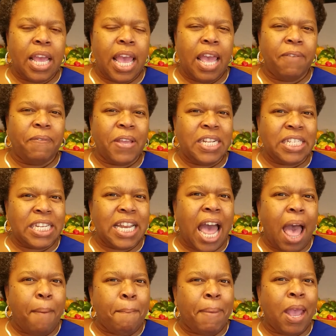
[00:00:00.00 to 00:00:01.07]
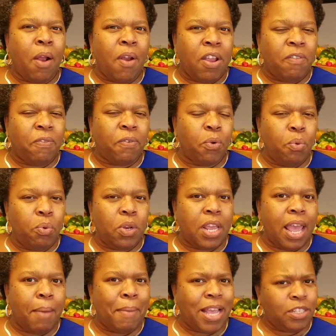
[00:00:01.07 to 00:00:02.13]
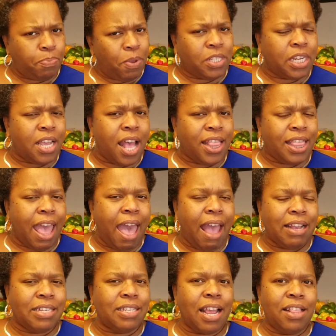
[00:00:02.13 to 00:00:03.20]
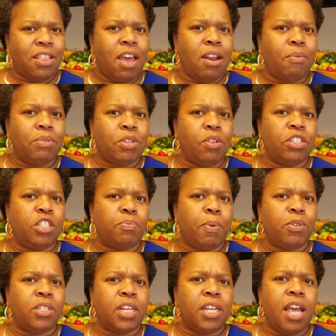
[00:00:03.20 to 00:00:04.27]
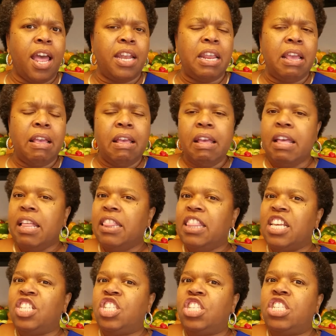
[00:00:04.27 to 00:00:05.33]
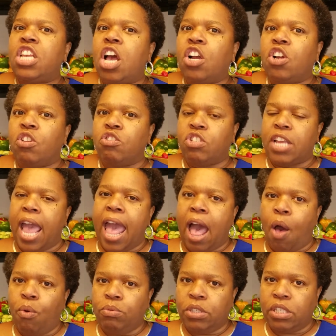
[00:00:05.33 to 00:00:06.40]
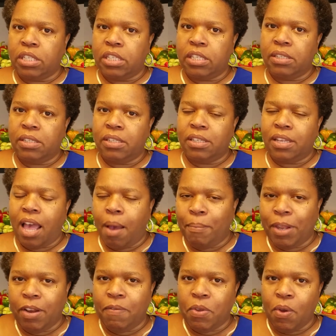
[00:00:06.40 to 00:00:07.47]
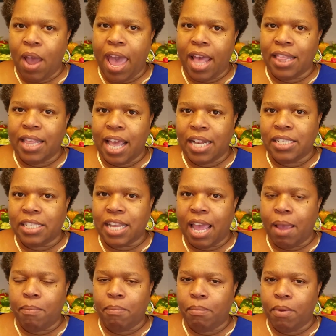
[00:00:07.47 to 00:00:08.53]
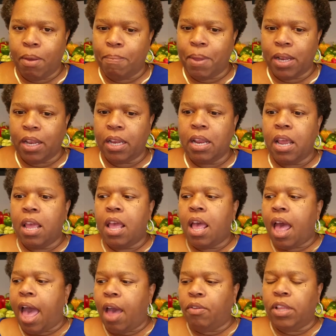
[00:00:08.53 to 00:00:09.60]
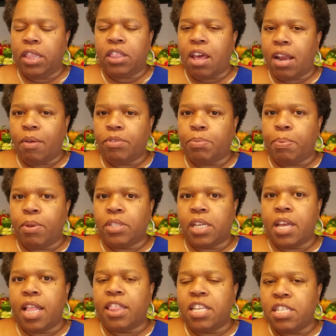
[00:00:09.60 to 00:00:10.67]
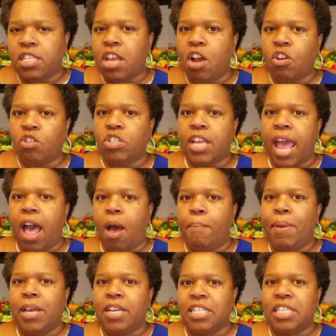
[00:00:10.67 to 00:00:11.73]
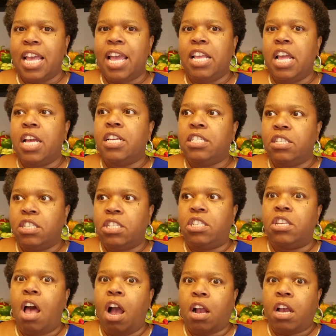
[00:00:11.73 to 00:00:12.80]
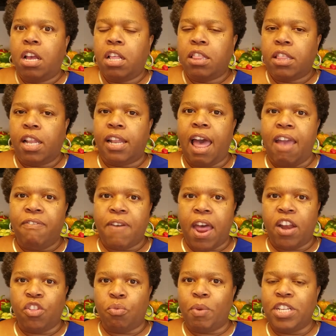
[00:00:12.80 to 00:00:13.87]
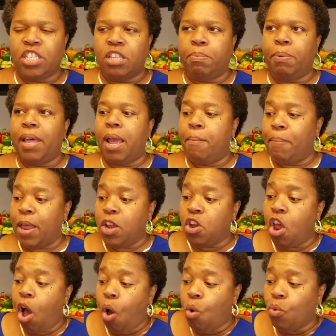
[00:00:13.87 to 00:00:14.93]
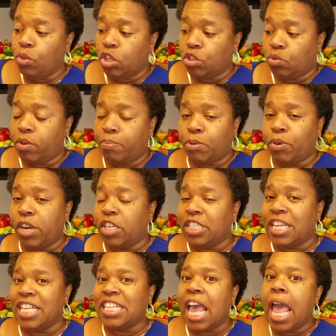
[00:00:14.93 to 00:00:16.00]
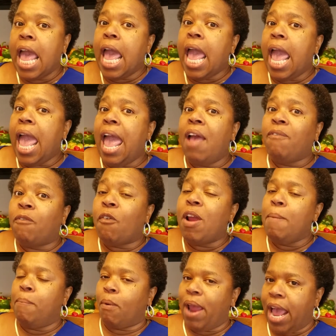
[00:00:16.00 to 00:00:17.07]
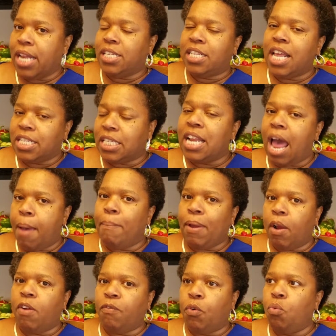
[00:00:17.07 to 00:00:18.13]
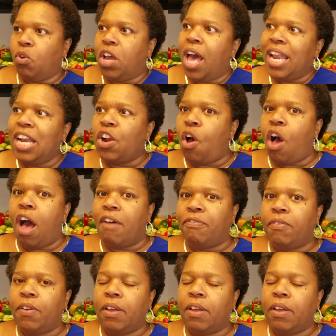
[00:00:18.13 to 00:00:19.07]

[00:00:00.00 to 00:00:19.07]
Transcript: If it's not bearing fruit, am I supposed to cut that? Because I thought I was only supposed to cut the suckers out." How many of you had that same opinion? I only thought I was supposed to cut the suckers out because they suck the life out of the rest of the plant. But no, the scripture here says every branch that's not bearing fruit, cut it off.